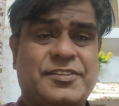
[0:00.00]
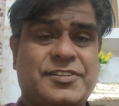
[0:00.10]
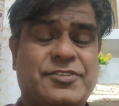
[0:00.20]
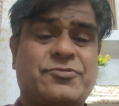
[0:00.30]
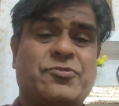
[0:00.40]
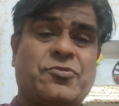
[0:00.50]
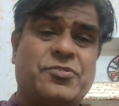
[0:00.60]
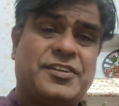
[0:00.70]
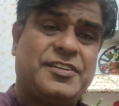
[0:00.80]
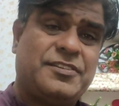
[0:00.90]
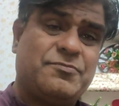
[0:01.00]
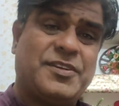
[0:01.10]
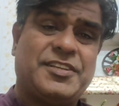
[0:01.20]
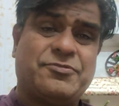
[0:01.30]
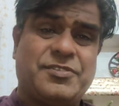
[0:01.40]
controlled
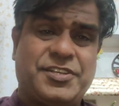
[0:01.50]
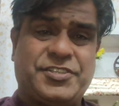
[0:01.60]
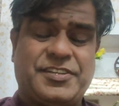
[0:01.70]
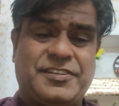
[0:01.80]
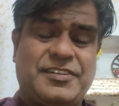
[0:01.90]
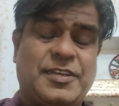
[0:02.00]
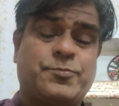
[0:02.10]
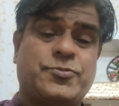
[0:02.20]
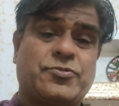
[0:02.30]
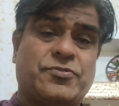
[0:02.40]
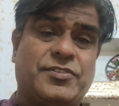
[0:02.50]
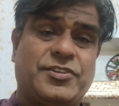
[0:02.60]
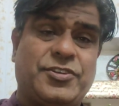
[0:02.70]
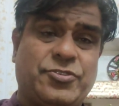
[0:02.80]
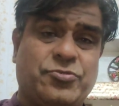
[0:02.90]
migration
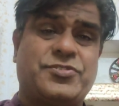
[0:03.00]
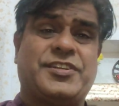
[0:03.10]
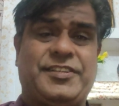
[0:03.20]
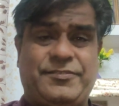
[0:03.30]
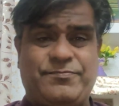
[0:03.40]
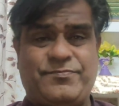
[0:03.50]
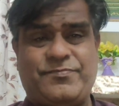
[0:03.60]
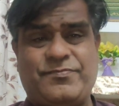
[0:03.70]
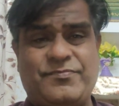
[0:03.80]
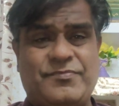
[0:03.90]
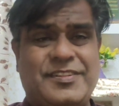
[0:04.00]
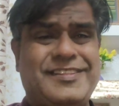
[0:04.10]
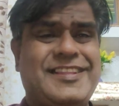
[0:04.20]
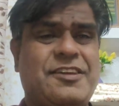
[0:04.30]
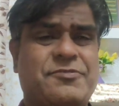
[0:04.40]
absolutely.
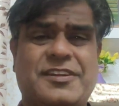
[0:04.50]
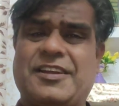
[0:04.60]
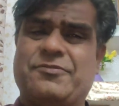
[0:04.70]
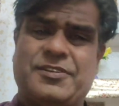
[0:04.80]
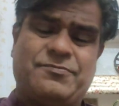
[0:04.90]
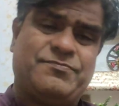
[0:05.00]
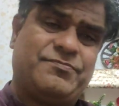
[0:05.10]
Never ever.